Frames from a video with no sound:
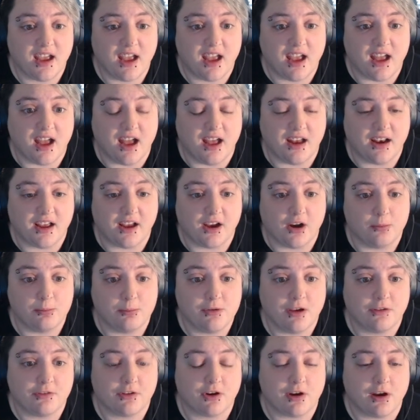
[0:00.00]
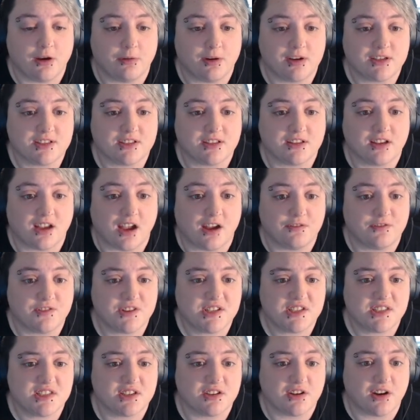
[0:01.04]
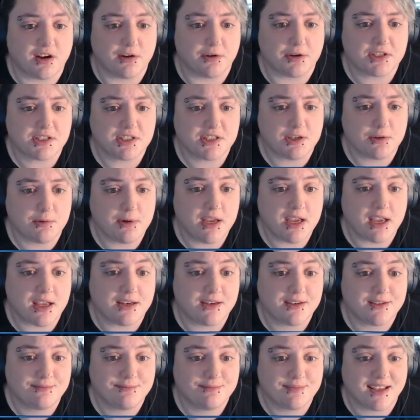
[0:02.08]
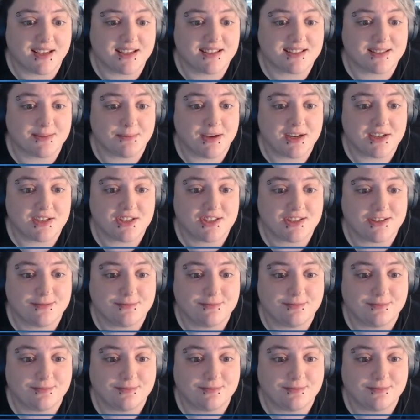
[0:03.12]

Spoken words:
And I hope you have a great rest of the conference and a great rest of your weekend. Thanks so much.